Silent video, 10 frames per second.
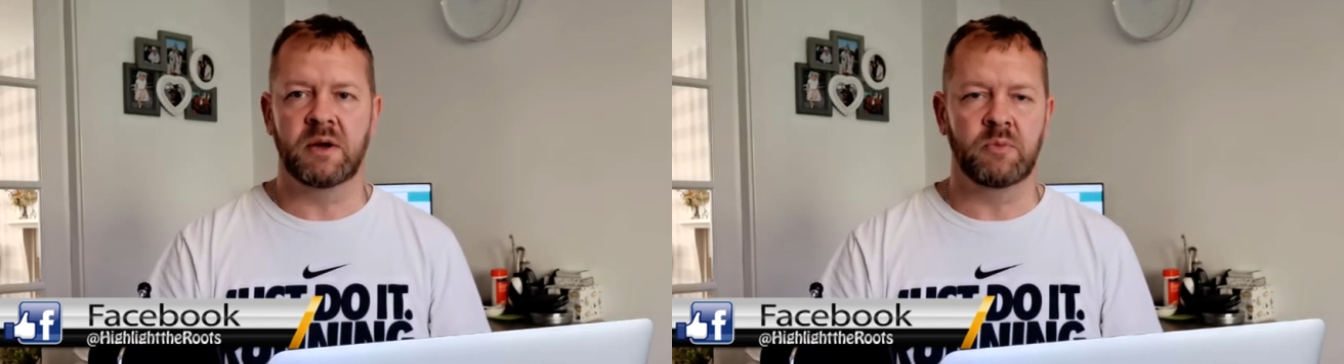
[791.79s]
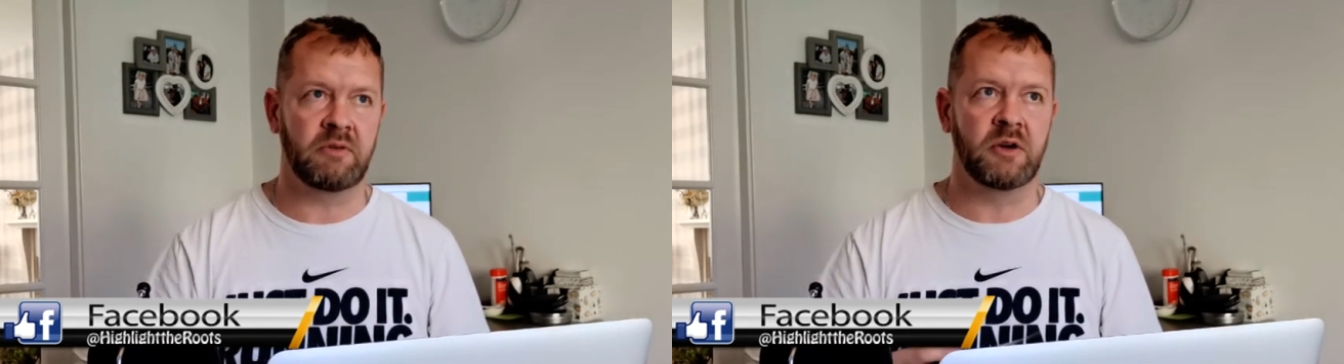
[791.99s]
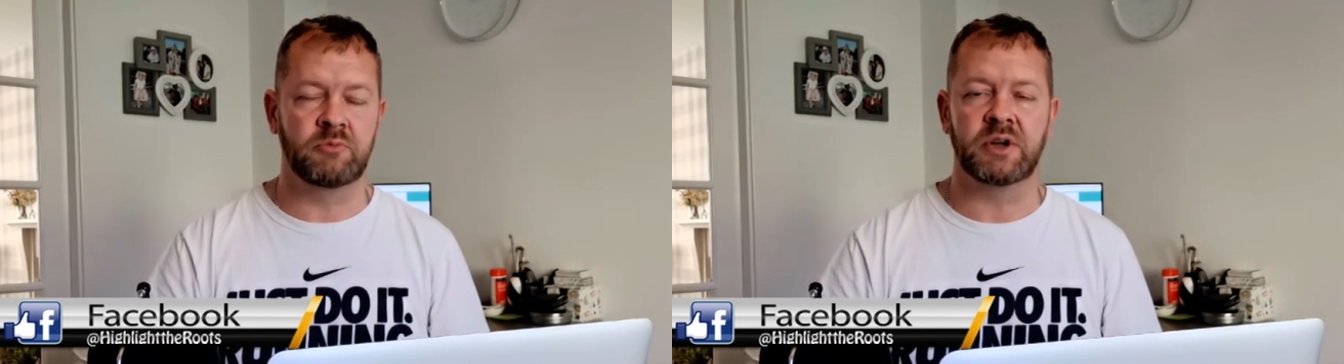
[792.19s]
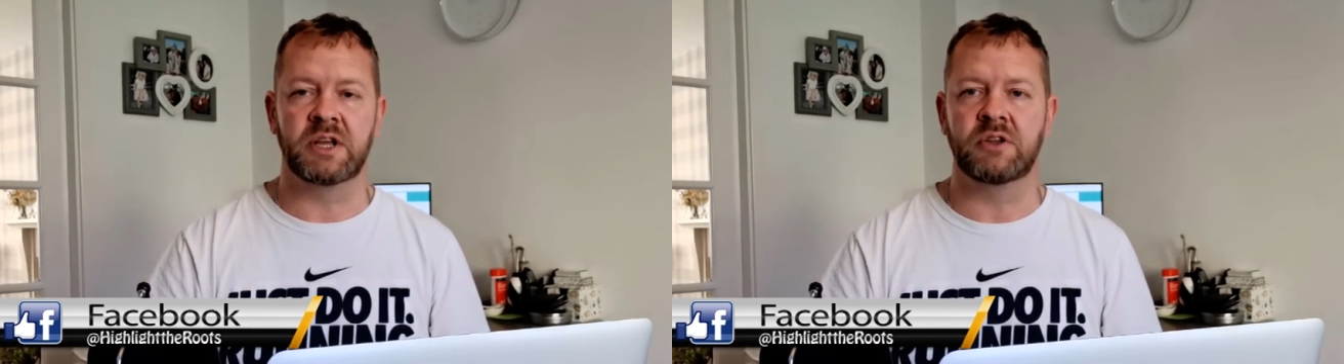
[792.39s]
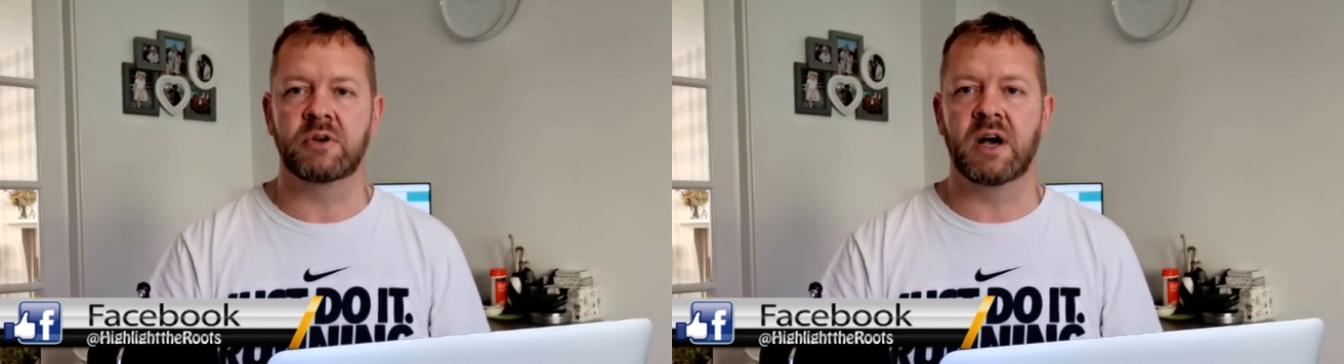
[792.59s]
and carry on
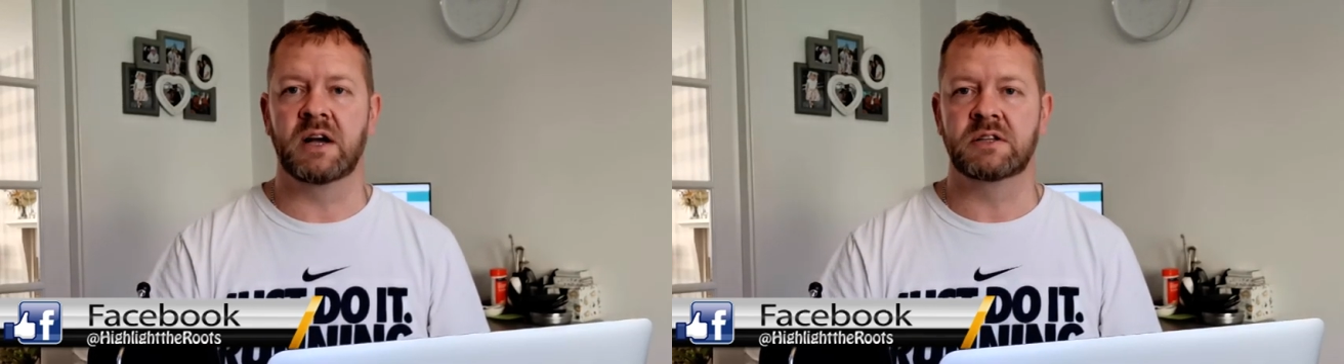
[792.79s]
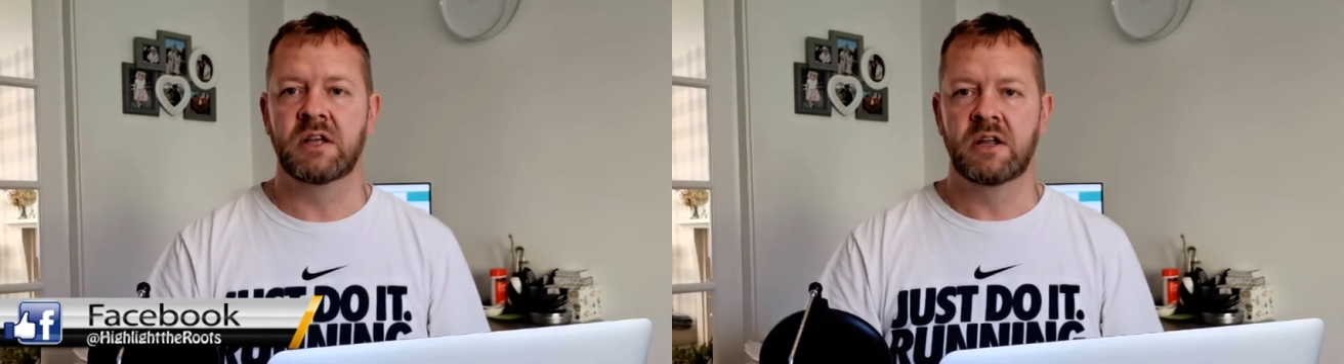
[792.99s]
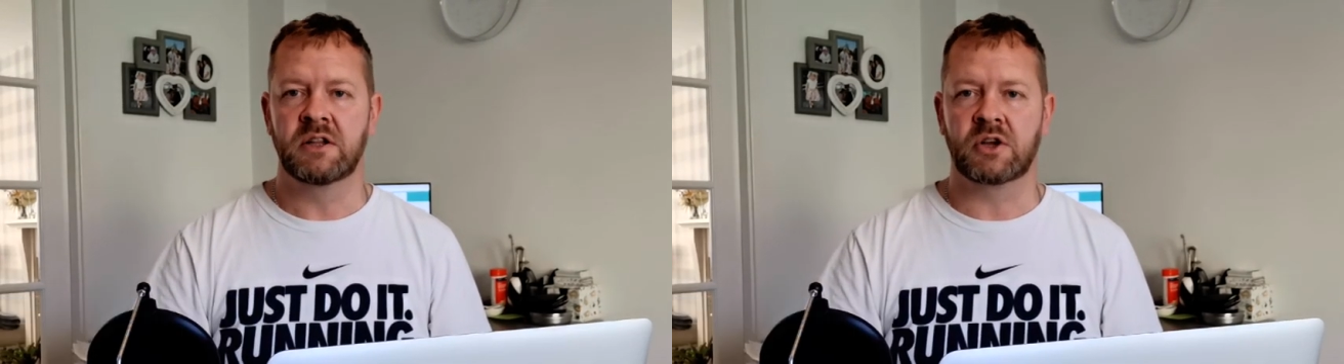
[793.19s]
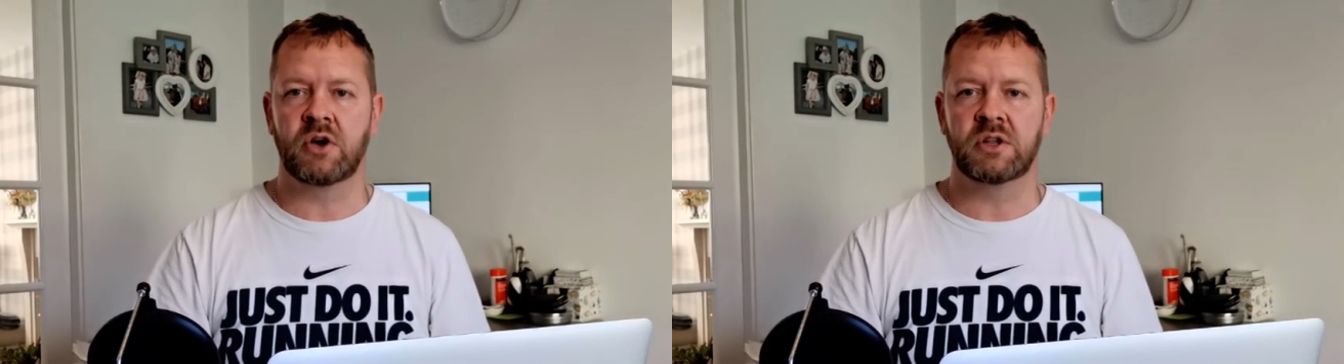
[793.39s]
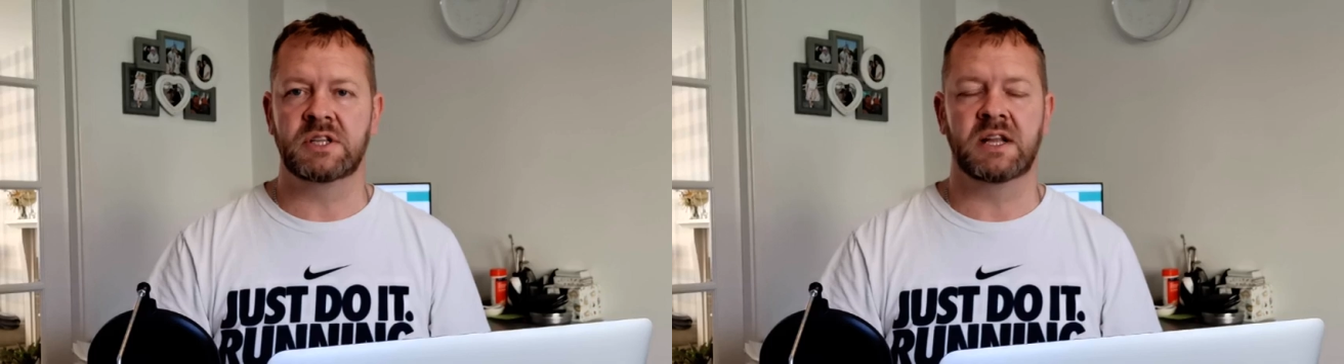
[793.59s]
bringing you guys the
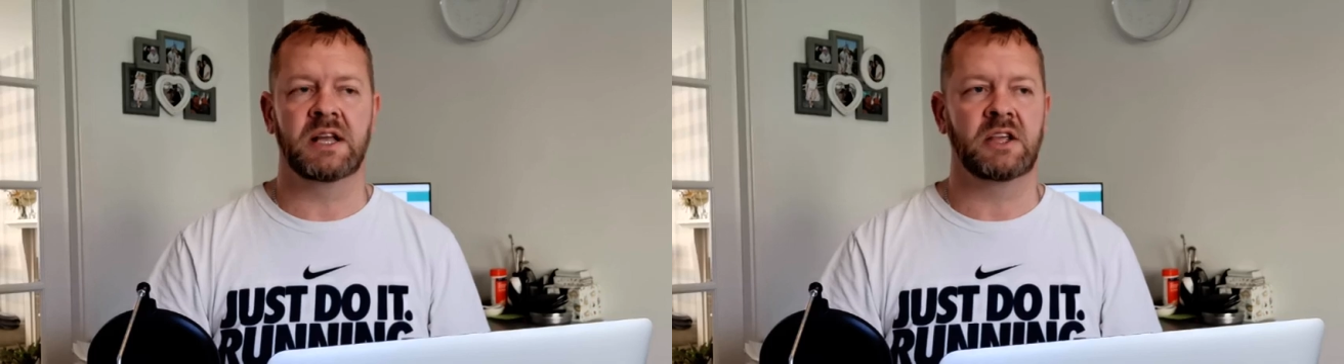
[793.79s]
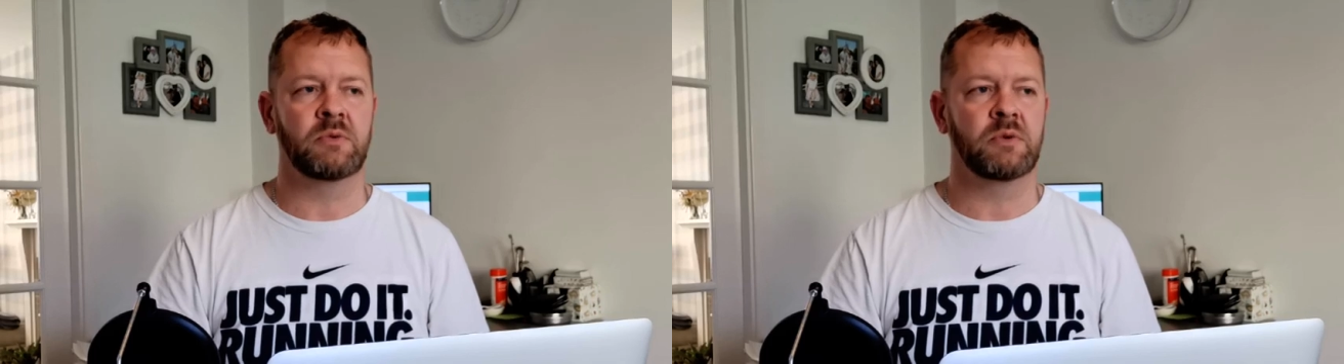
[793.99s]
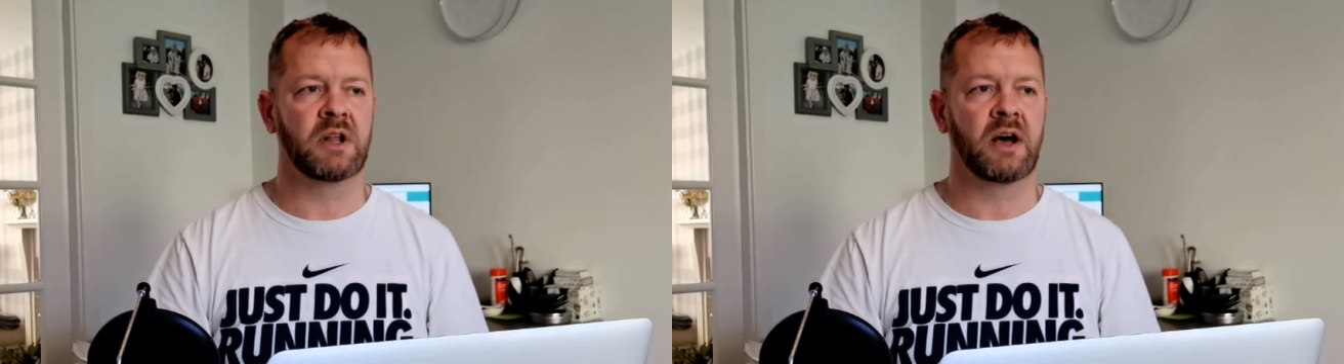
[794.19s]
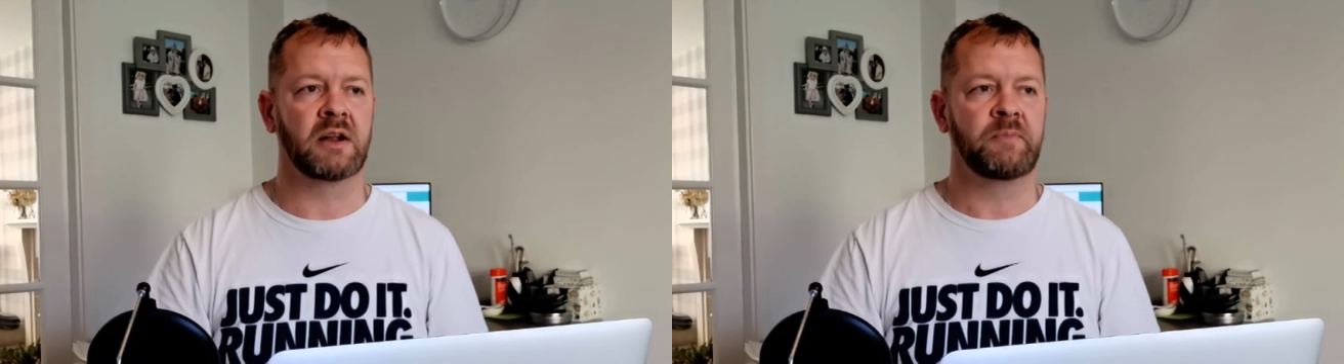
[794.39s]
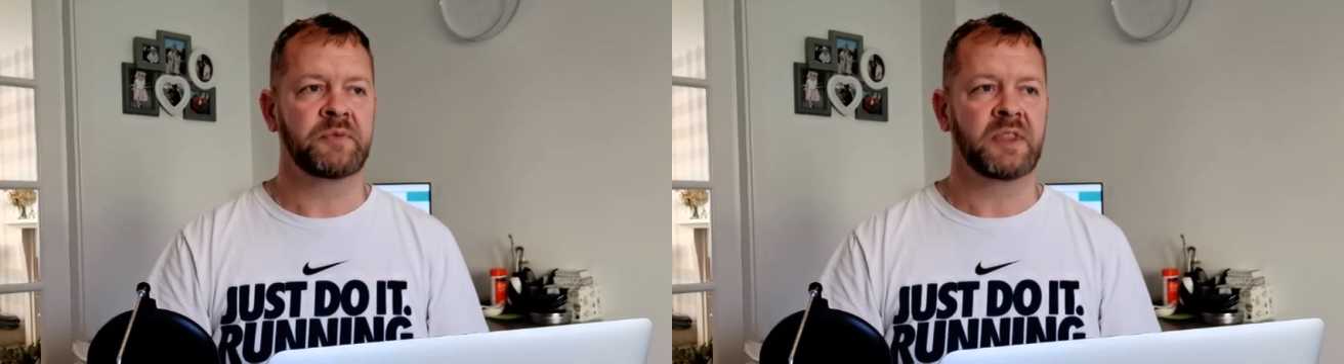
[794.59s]
content that you would like.